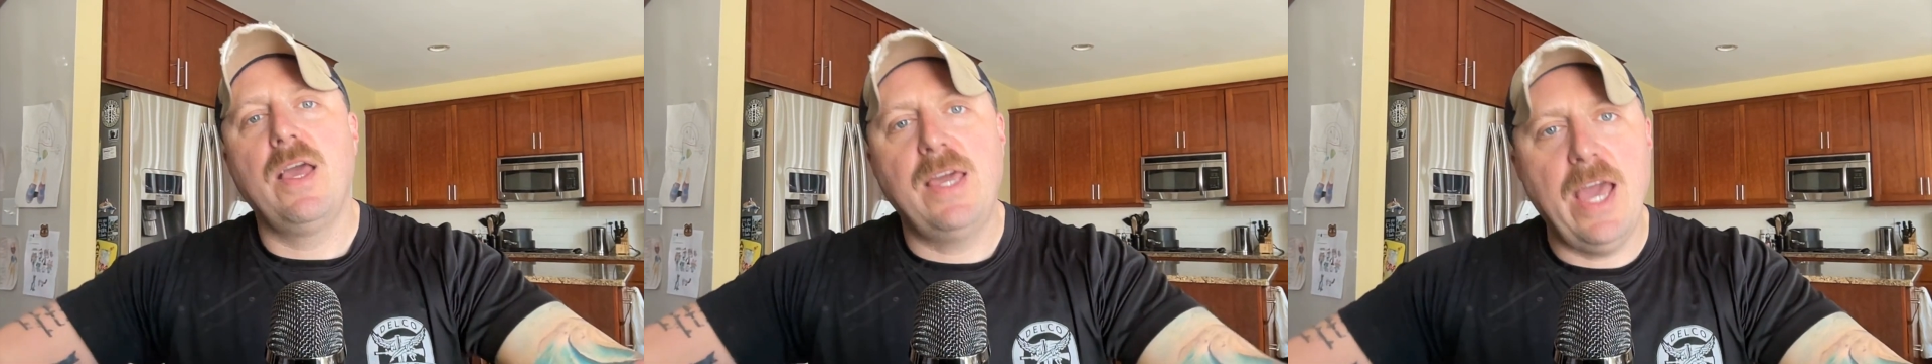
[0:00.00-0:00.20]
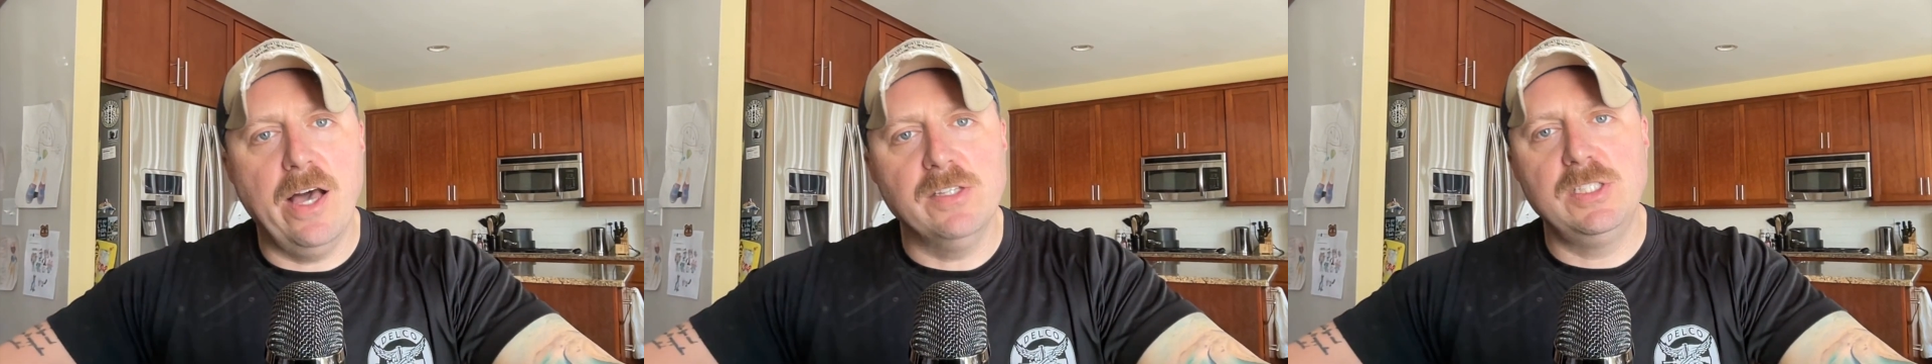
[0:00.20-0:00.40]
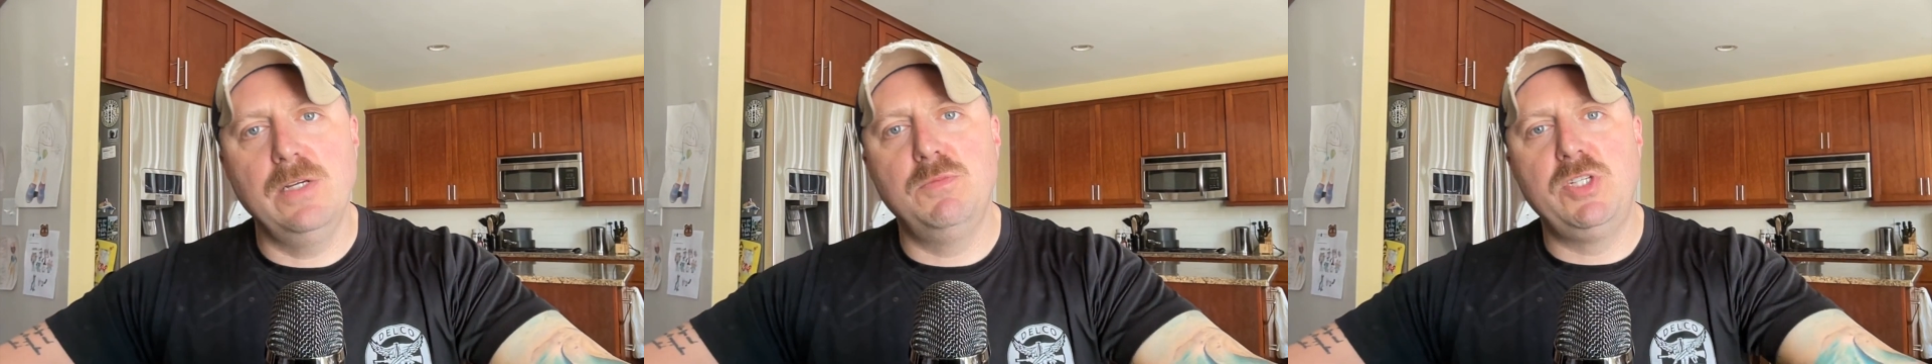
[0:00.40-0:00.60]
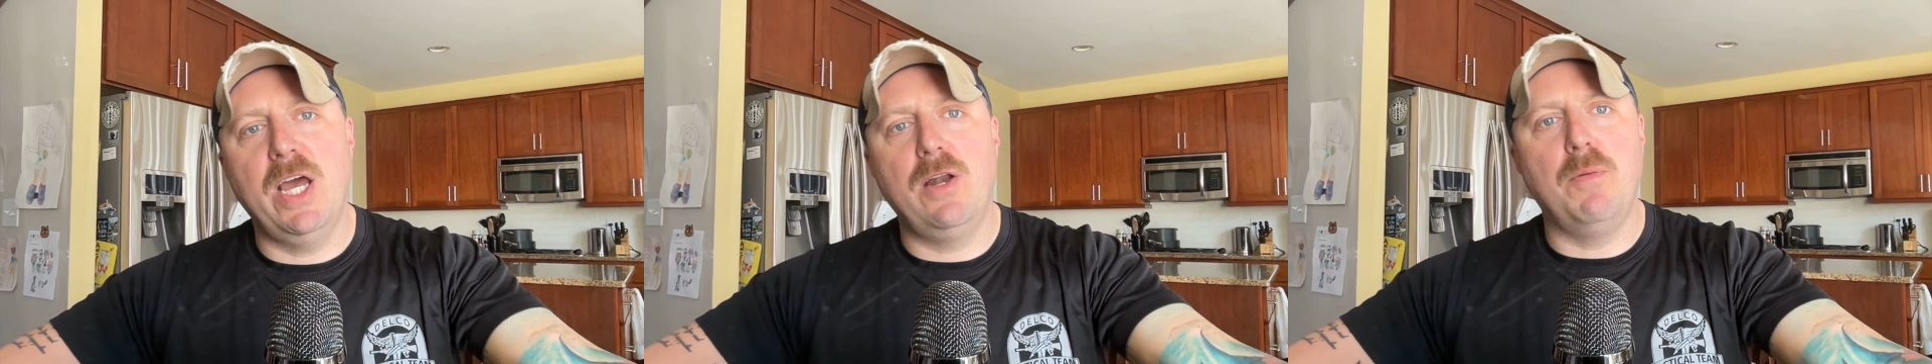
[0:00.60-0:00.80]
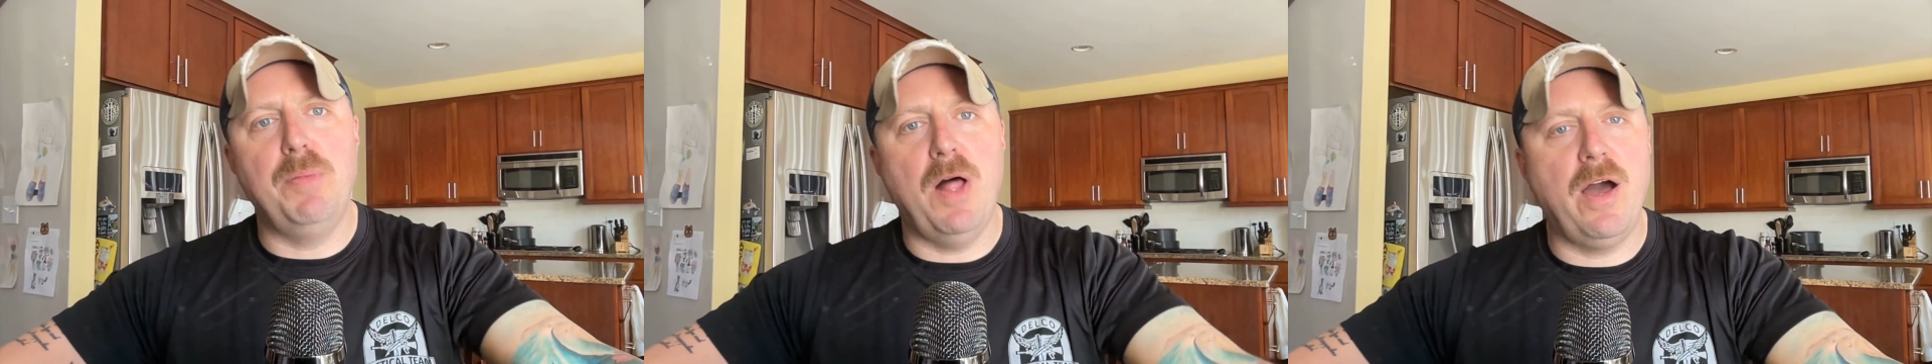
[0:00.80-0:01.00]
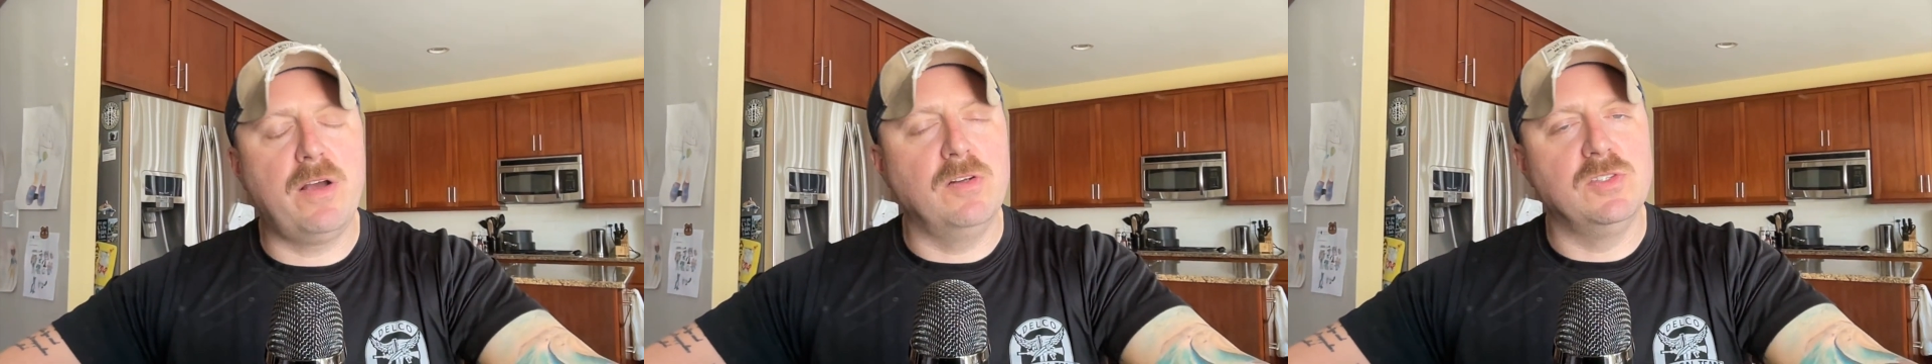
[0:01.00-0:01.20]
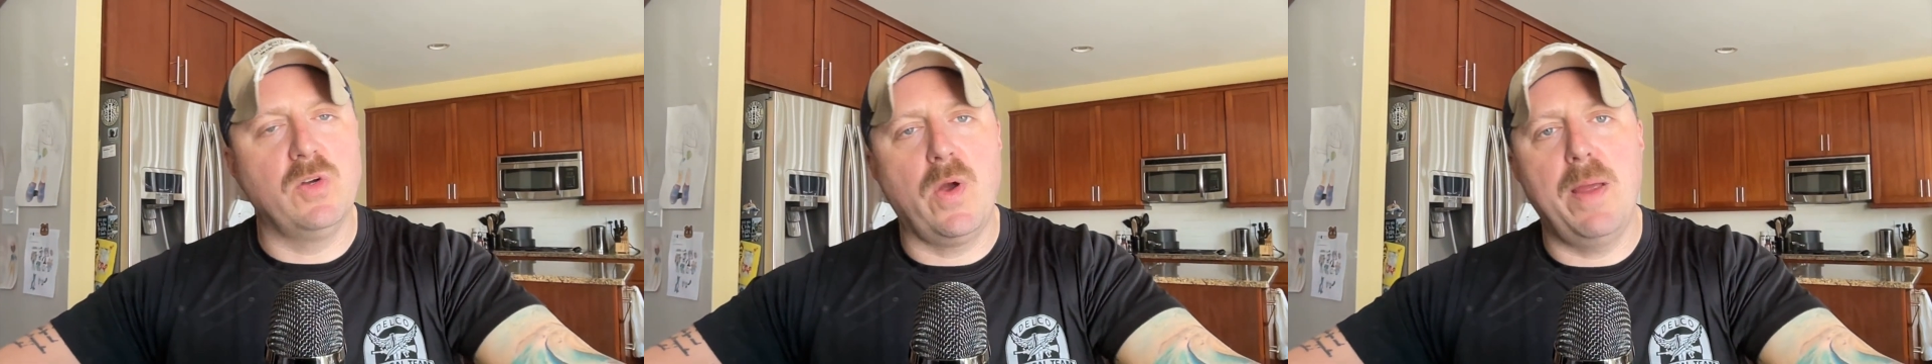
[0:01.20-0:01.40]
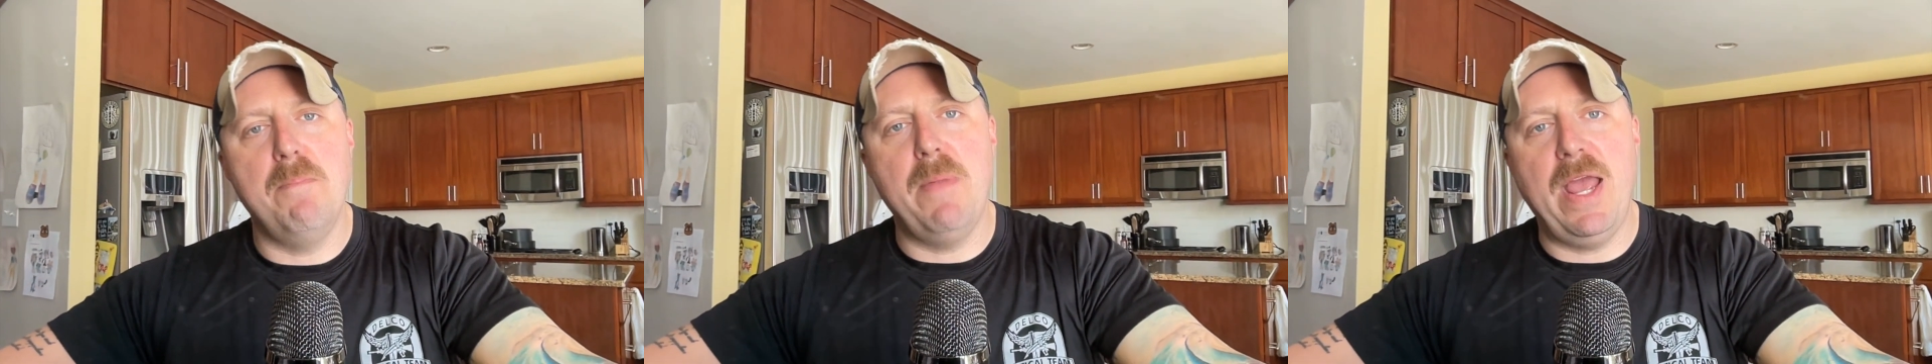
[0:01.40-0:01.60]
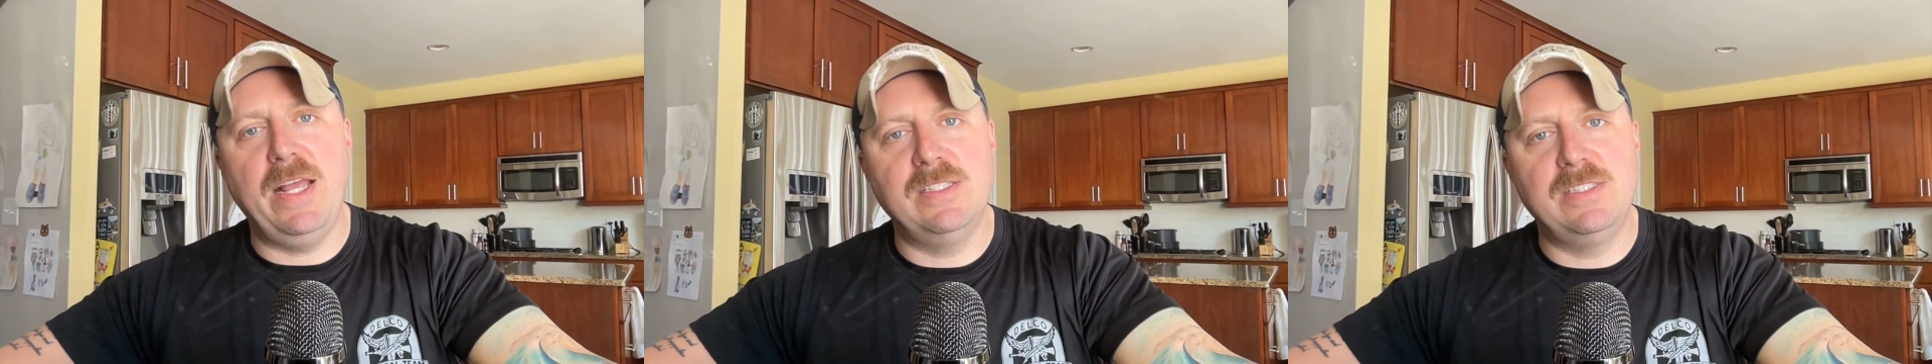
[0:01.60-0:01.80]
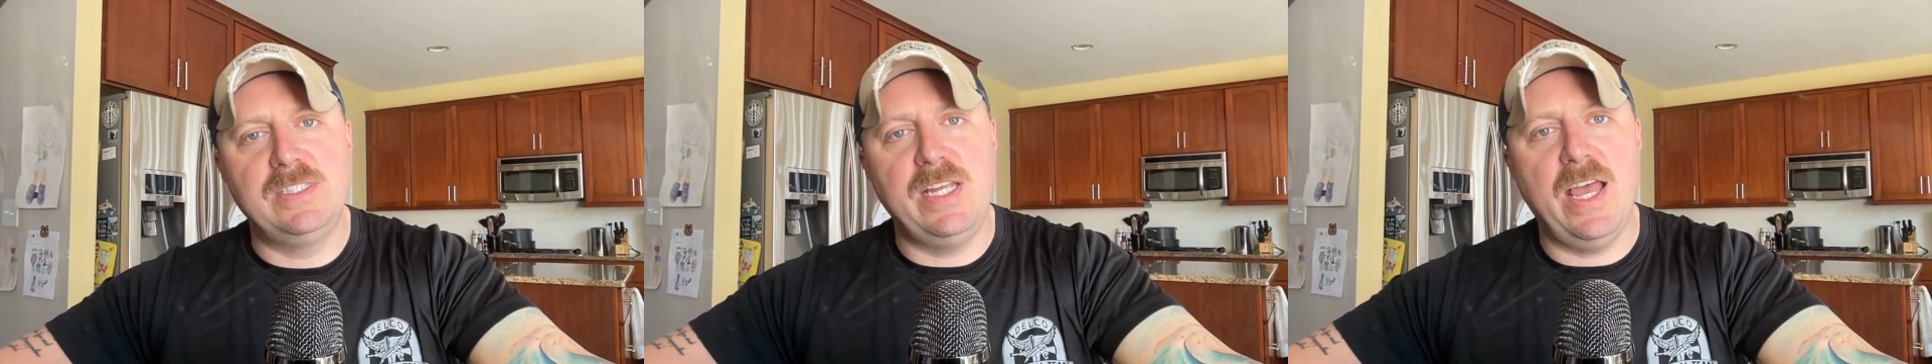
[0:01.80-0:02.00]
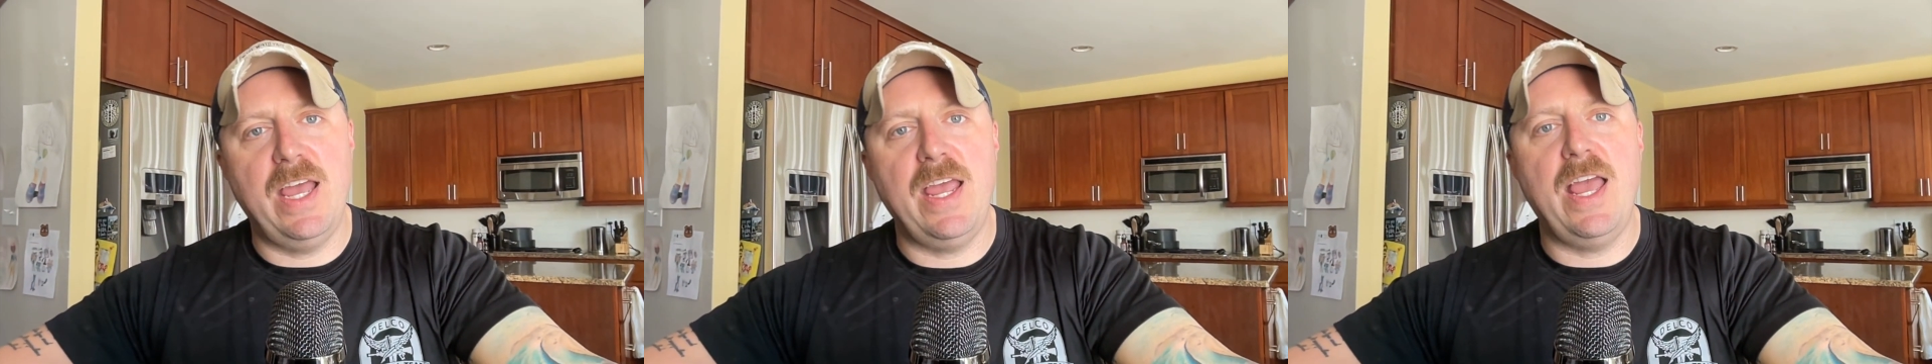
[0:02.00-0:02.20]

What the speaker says: Calcium channel blockers are a mainstay